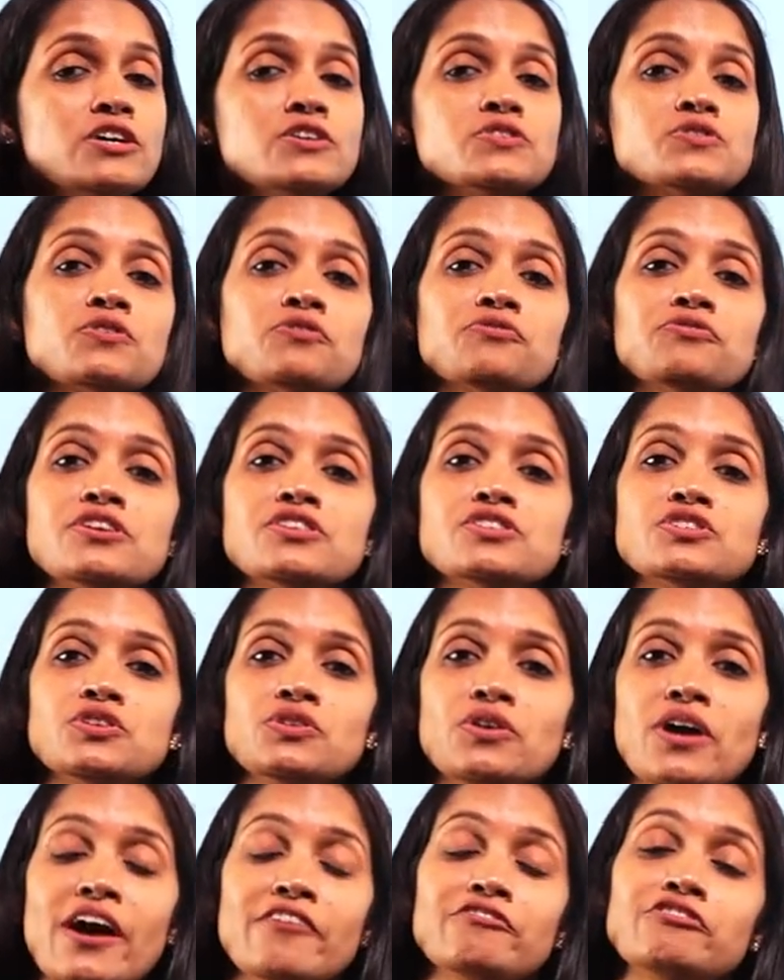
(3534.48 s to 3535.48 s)
So first
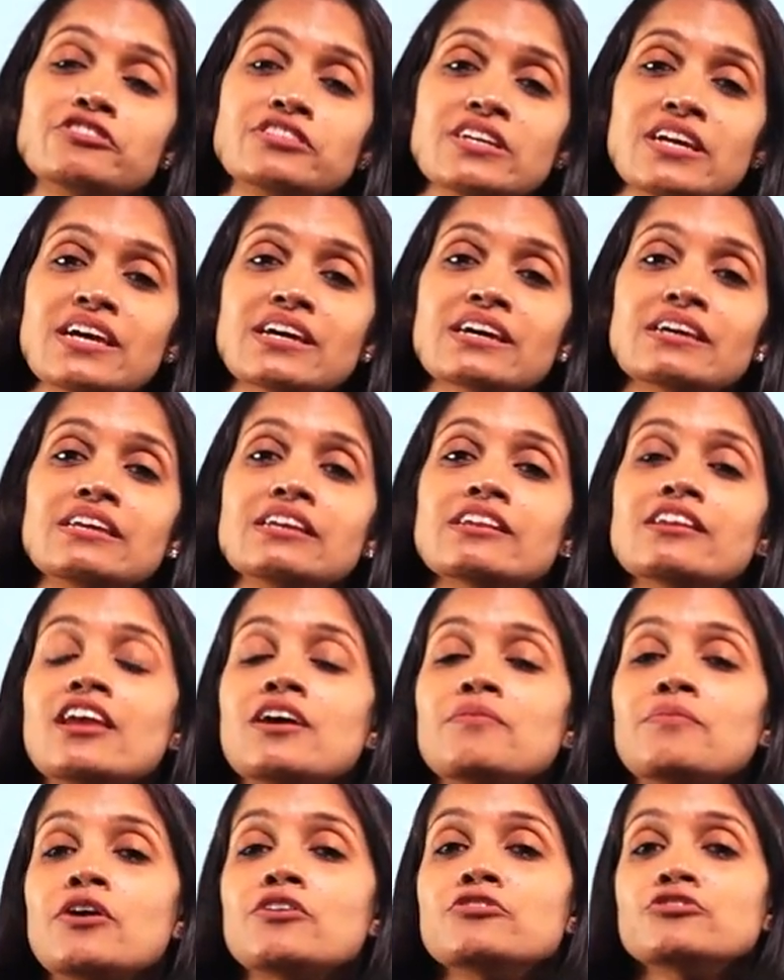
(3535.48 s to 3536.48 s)
you have to take a little
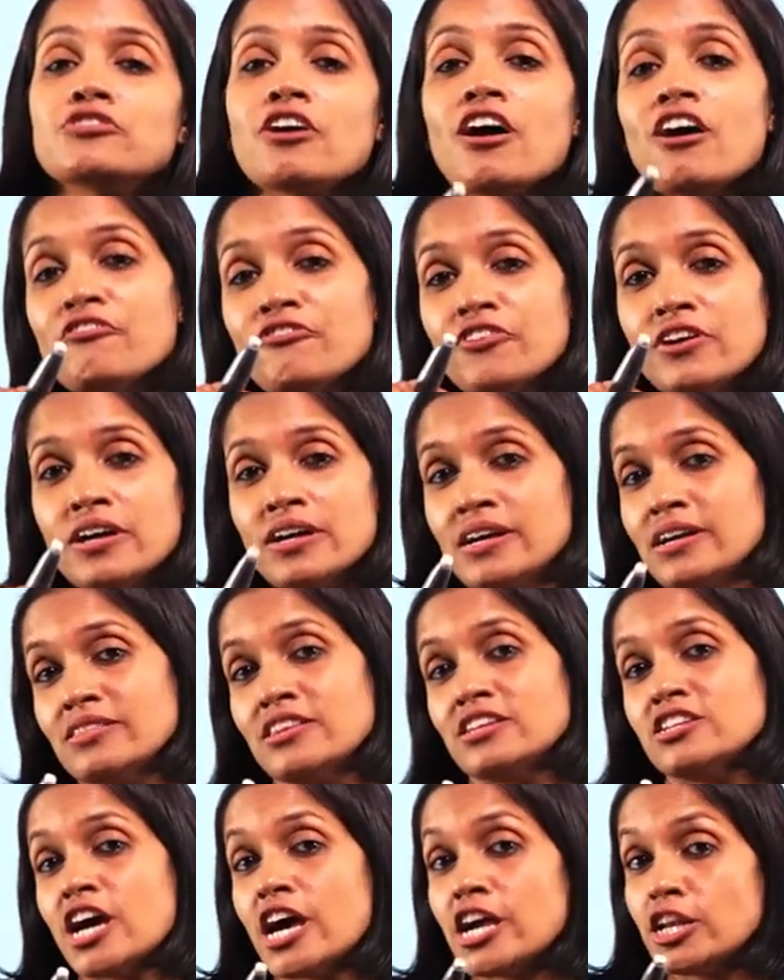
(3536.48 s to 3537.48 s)
amount of
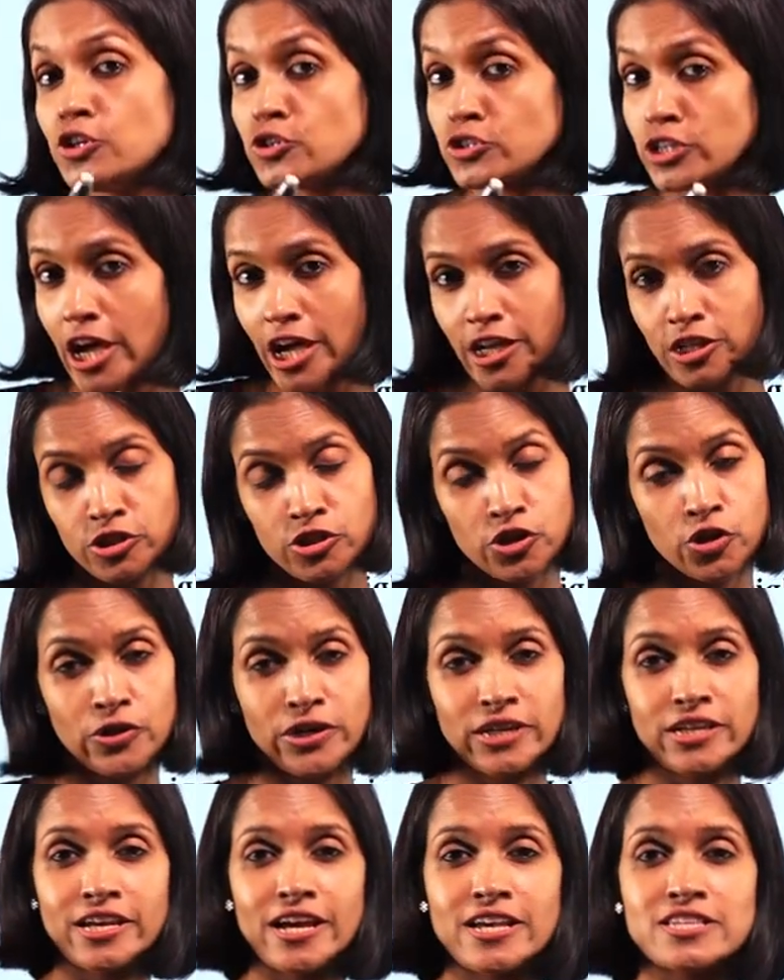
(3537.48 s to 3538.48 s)
the dilute
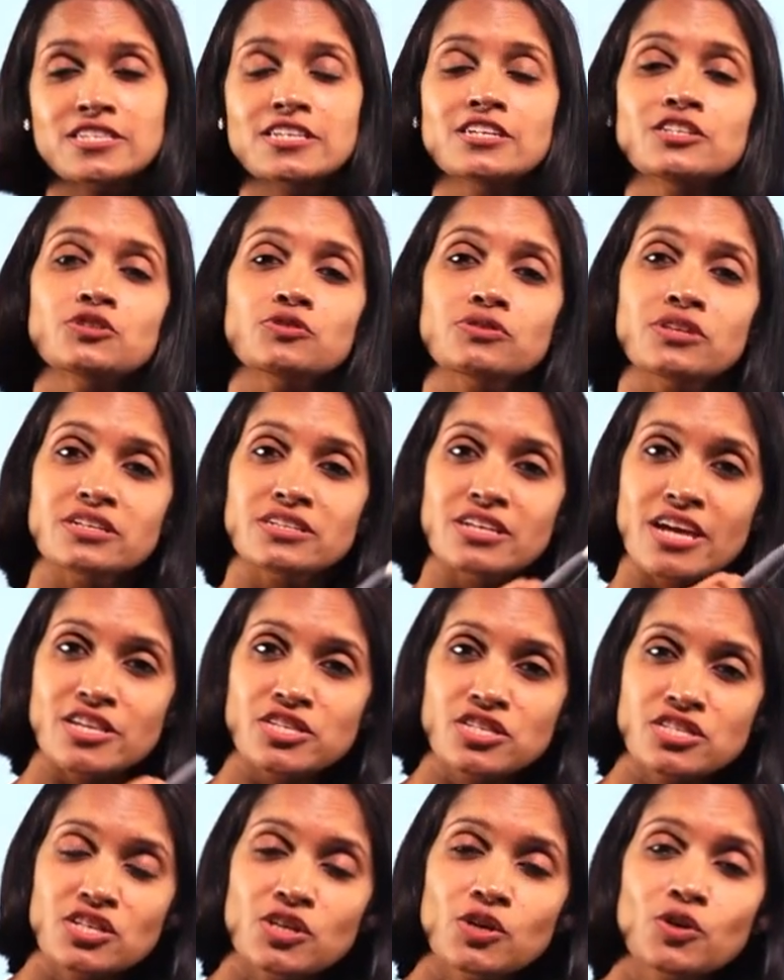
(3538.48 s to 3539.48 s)
hydrochloric acid to the
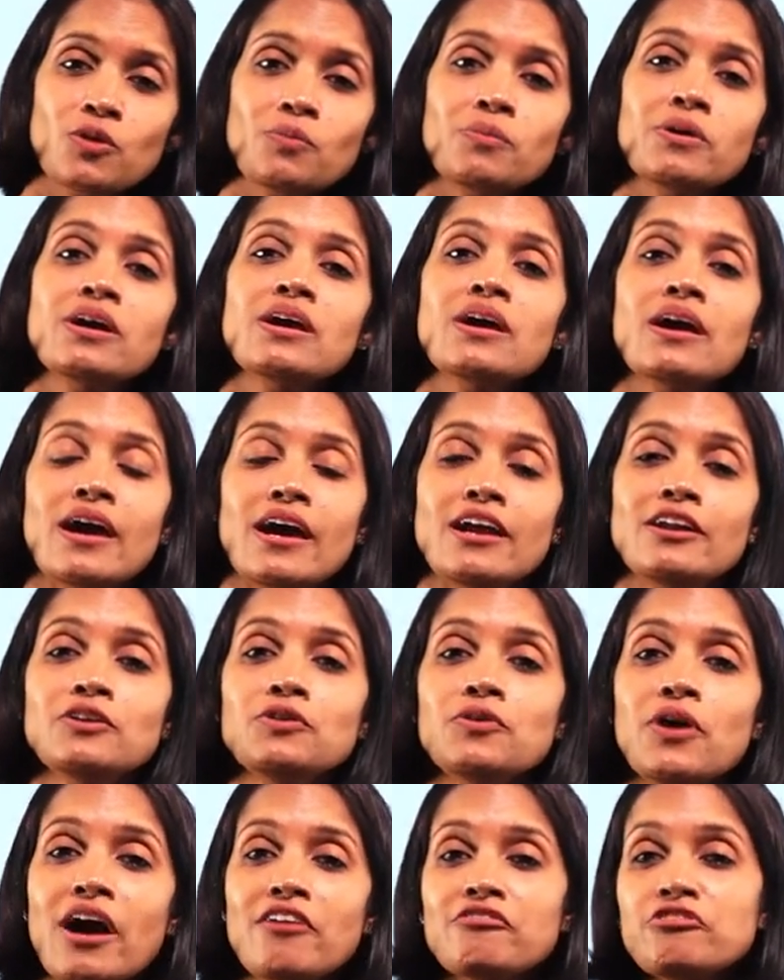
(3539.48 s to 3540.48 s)
test tube, and
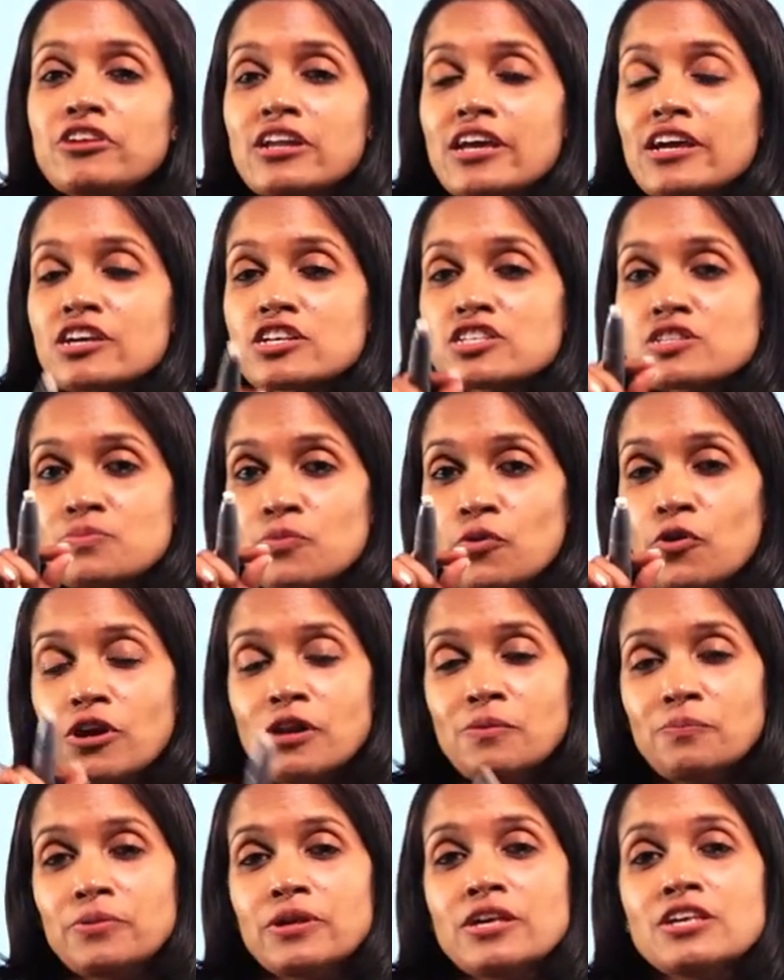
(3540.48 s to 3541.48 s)
you have to take a small
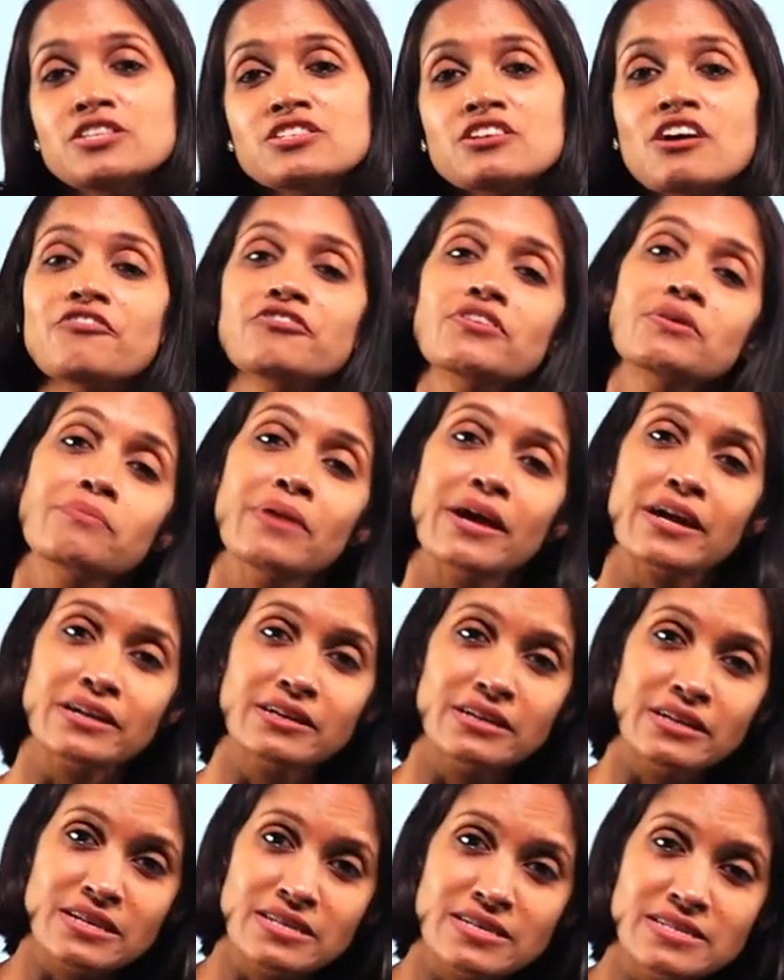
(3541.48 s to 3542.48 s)
piece of the
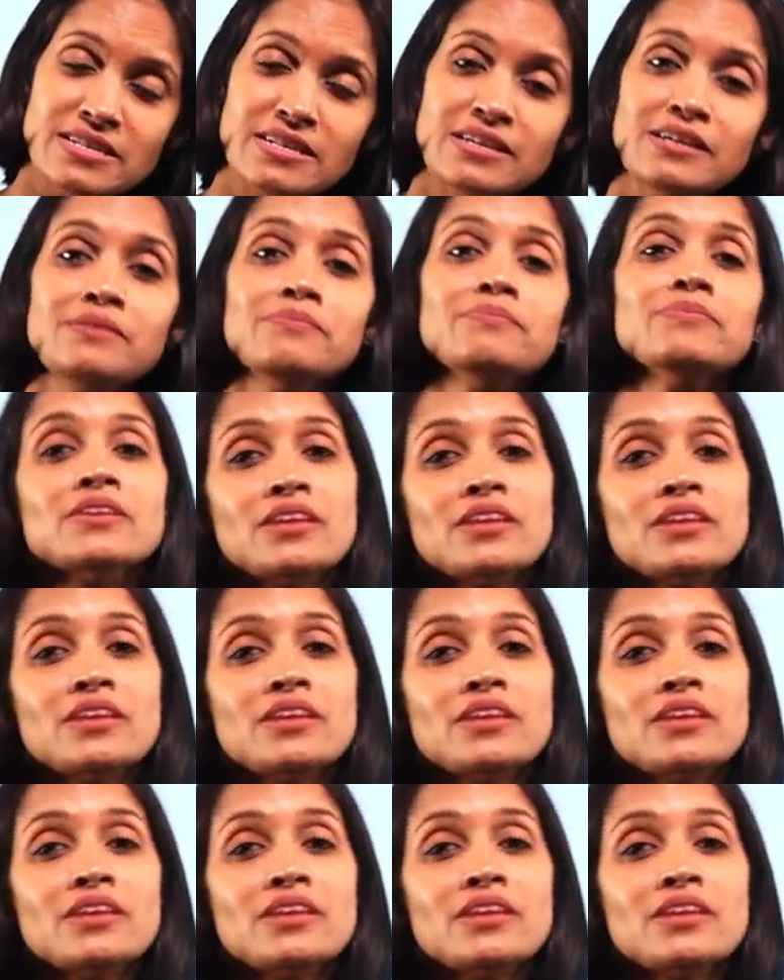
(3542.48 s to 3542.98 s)
magnesium.